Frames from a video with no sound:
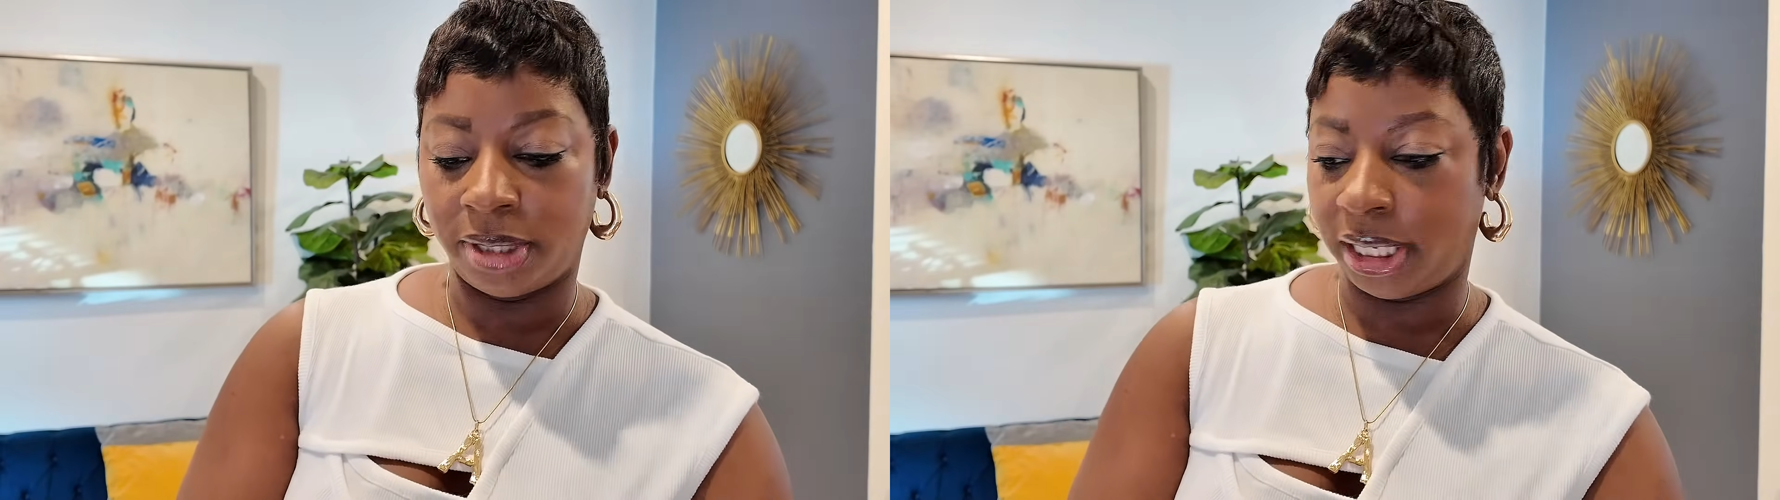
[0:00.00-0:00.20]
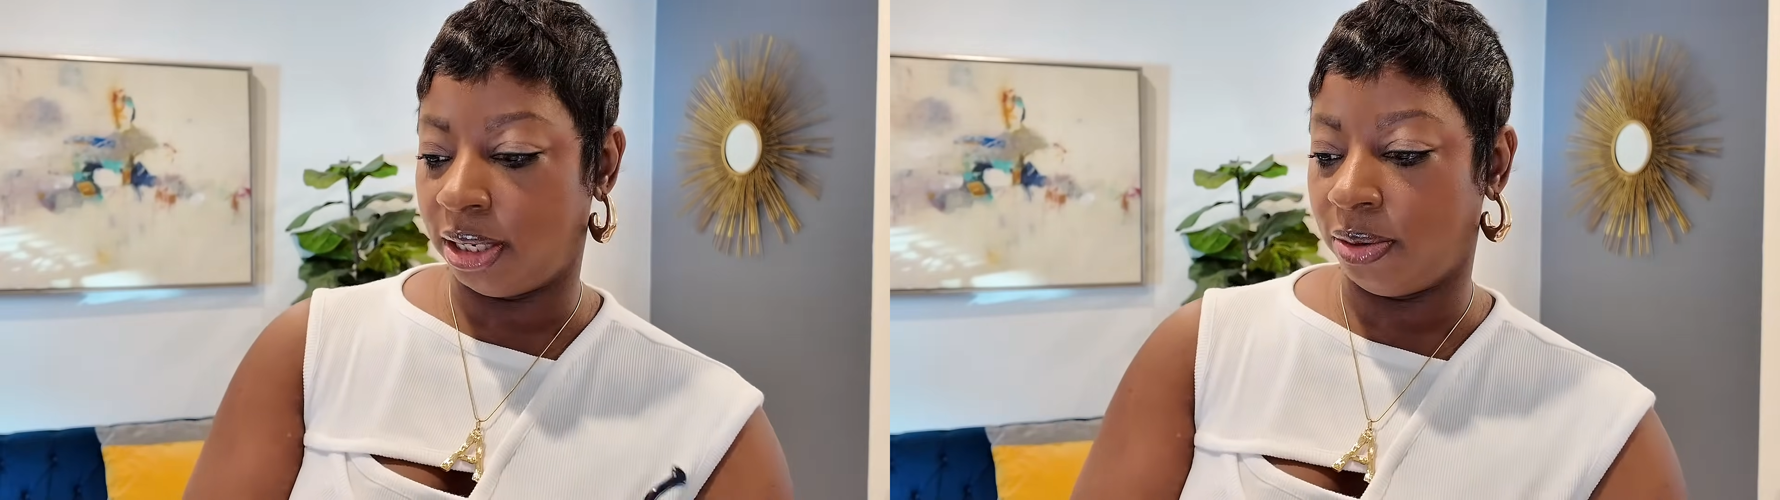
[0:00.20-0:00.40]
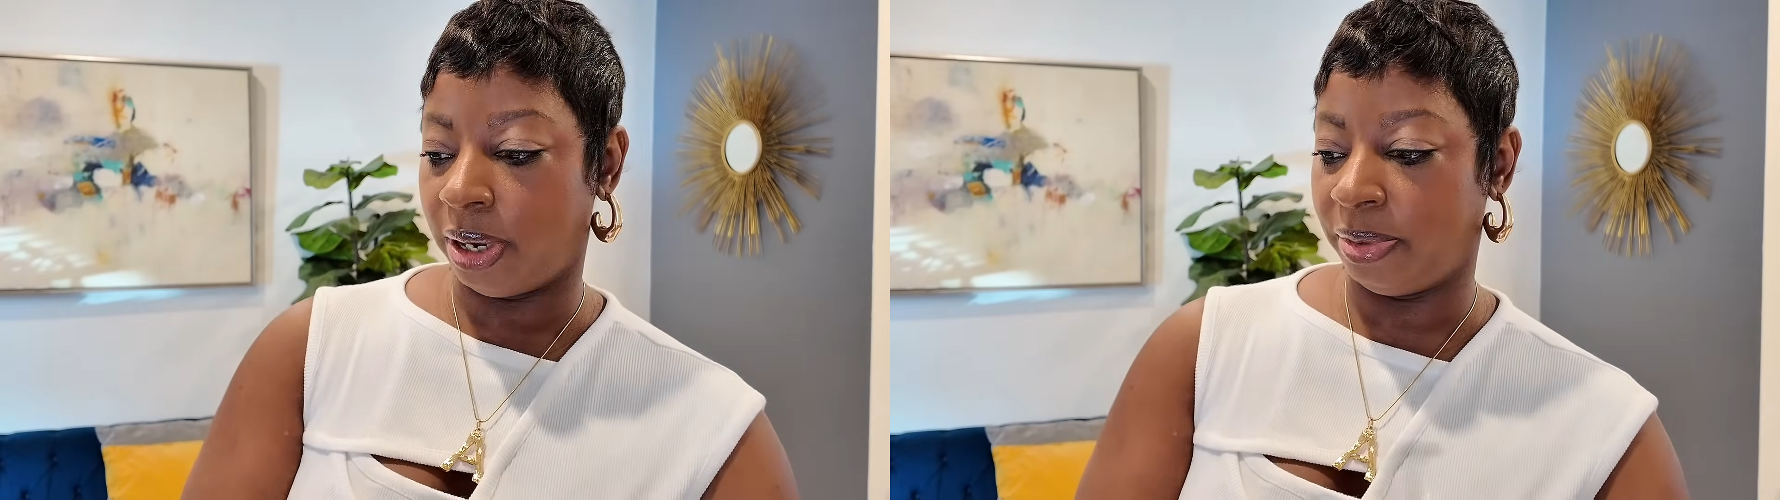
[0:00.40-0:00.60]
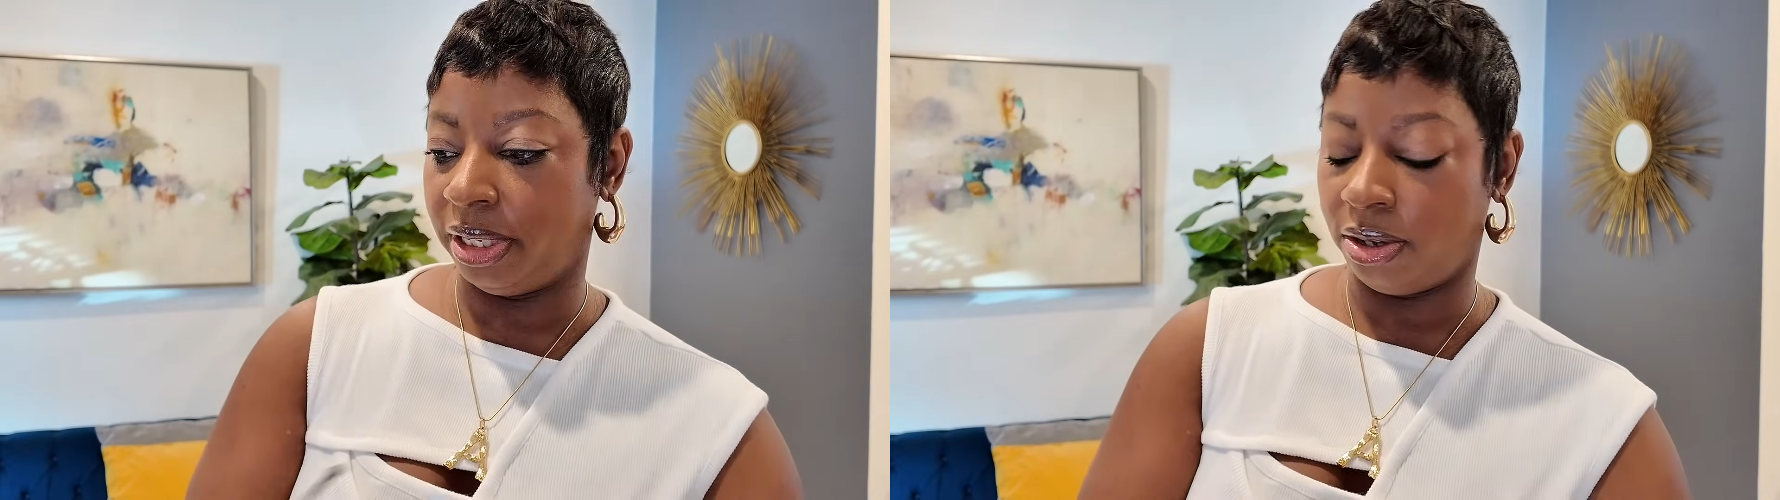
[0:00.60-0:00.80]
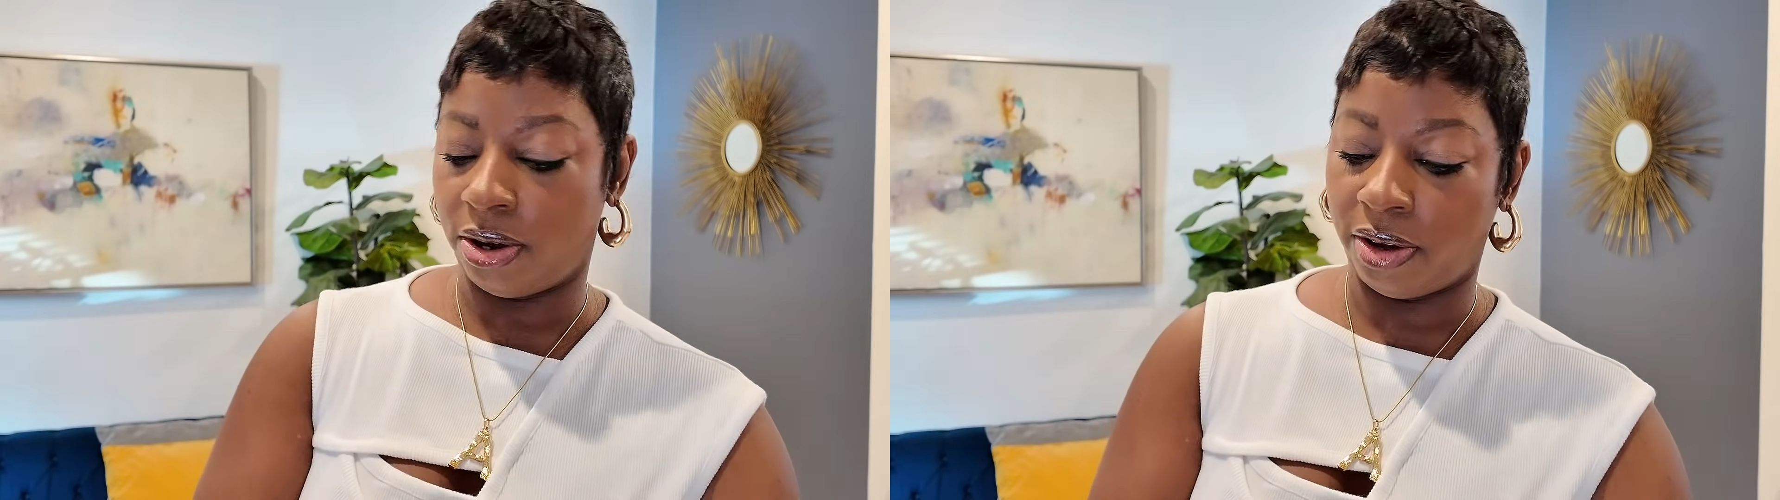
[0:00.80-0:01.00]
I need to wipe
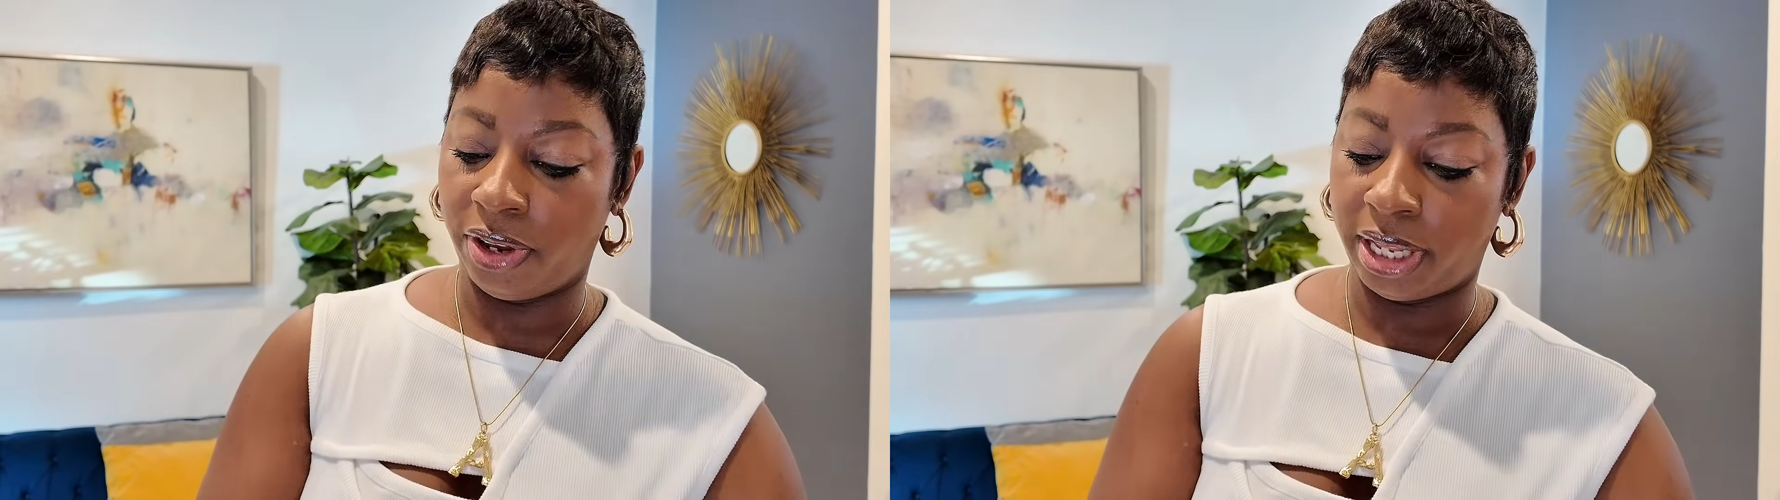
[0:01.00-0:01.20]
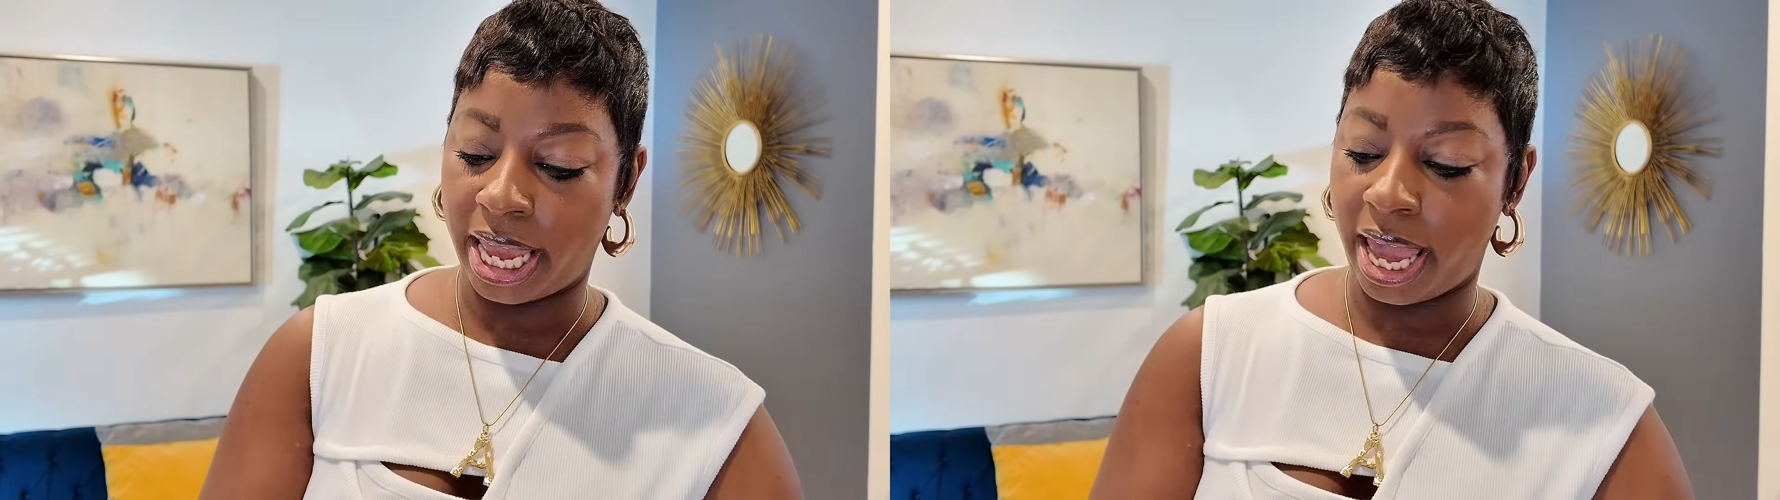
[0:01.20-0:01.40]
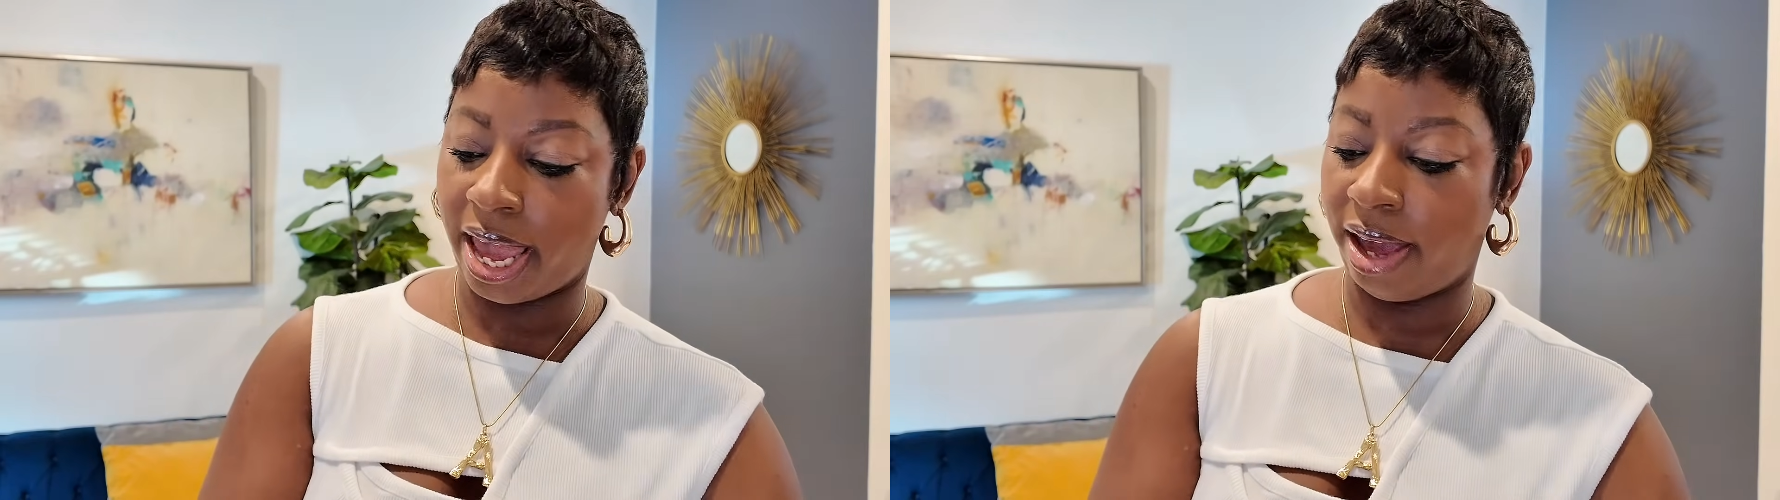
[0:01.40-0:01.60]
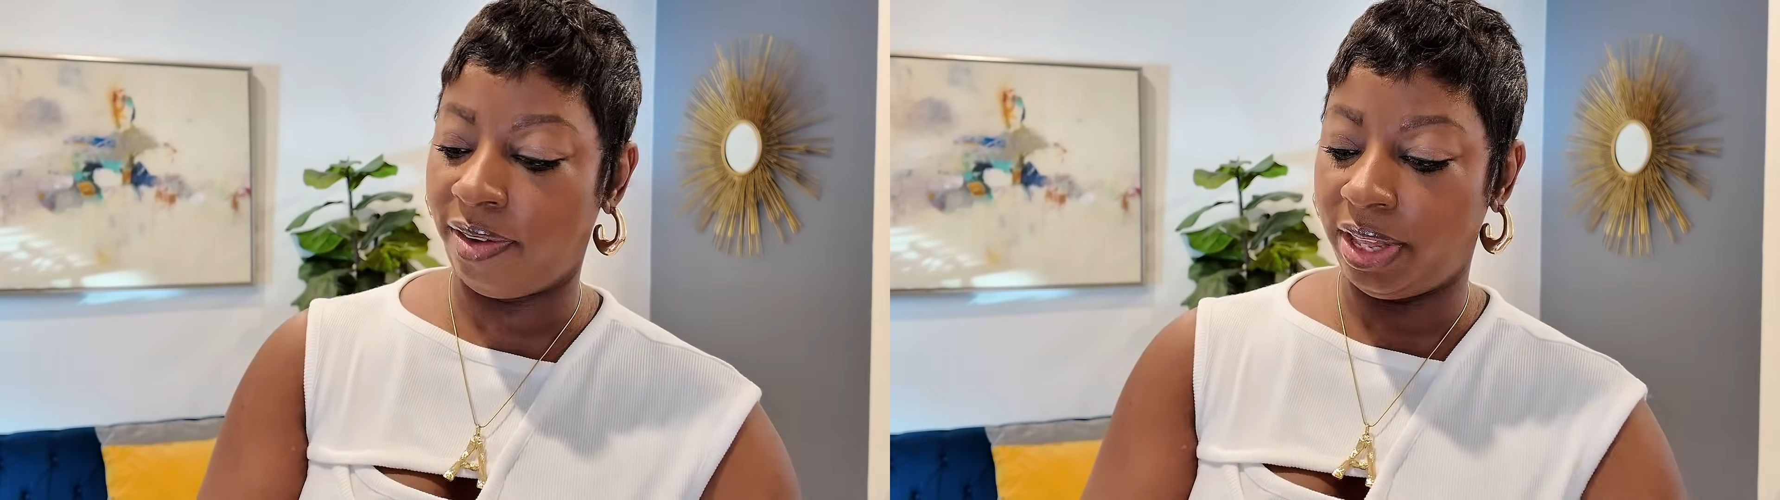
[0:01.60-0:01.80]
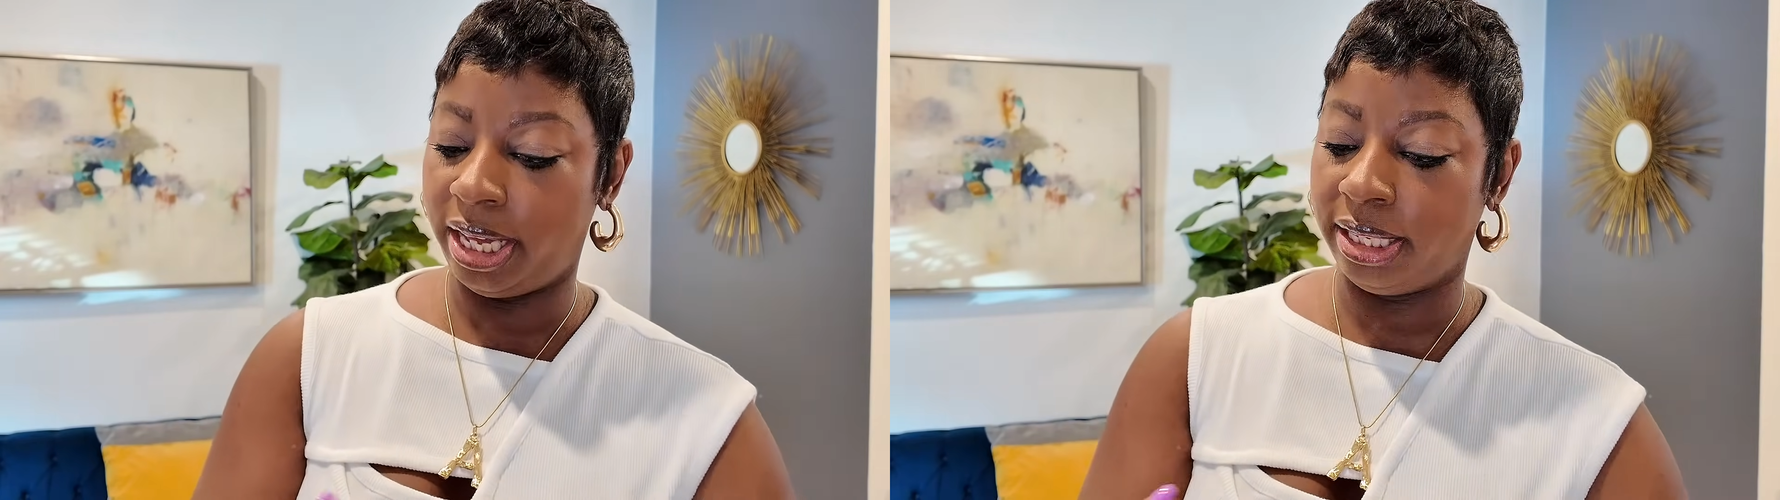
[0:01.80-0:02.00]
these off. They
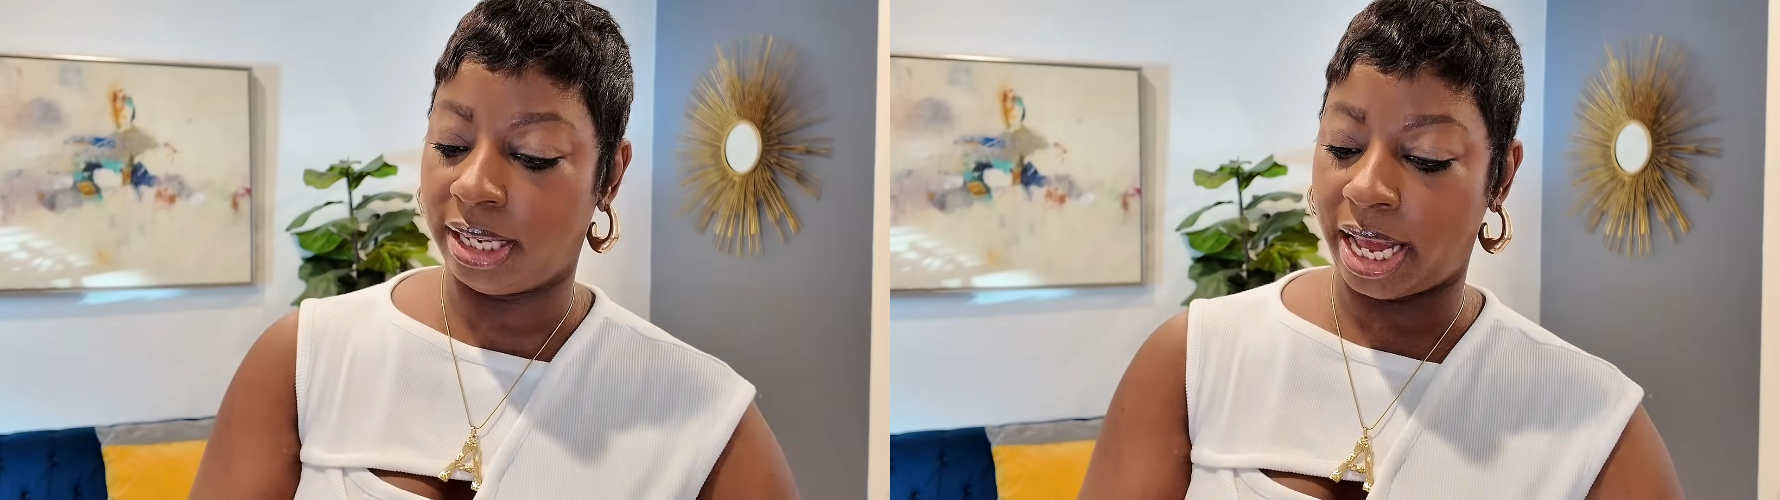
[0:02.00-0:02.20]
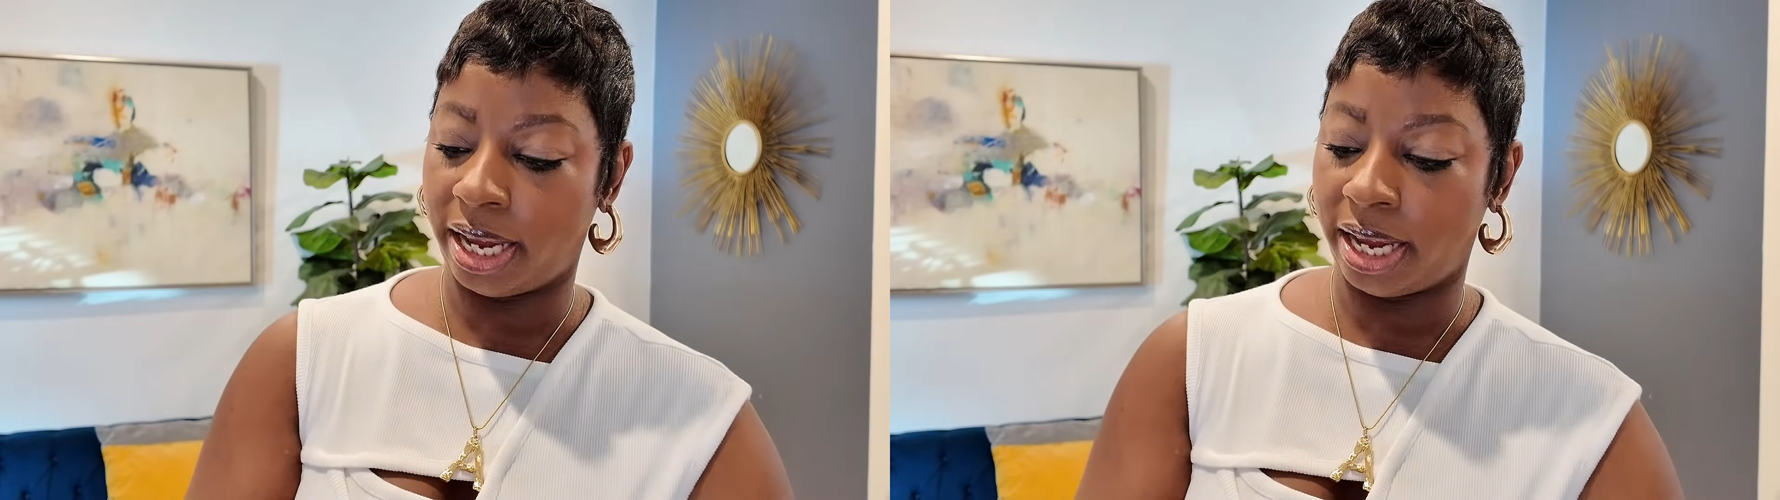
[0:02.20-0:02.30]
have these